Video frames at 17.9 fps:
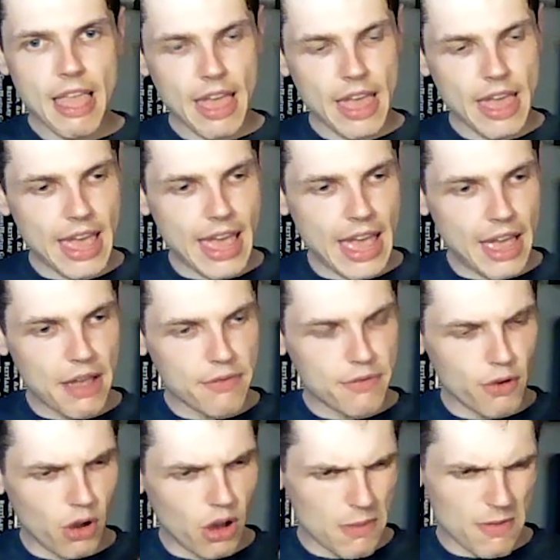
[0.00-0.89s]

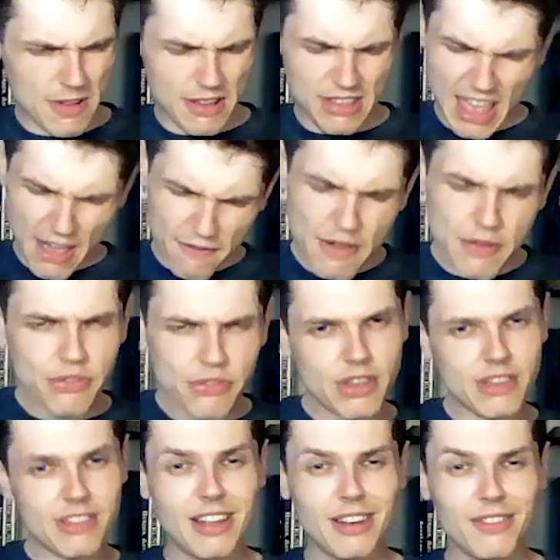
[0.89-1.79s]
for yeah,
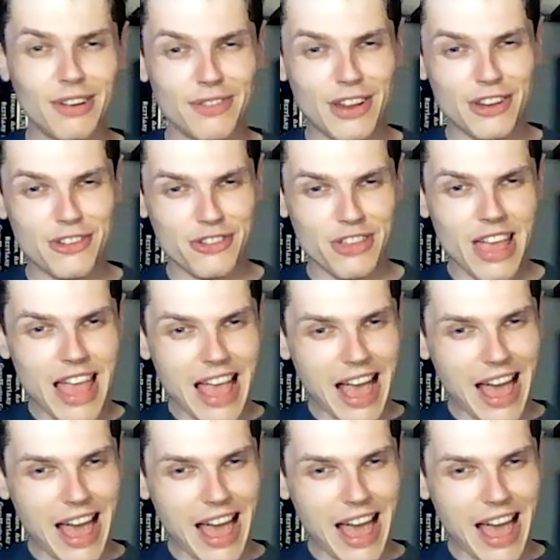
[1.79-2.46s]
5th, 6th level adventures,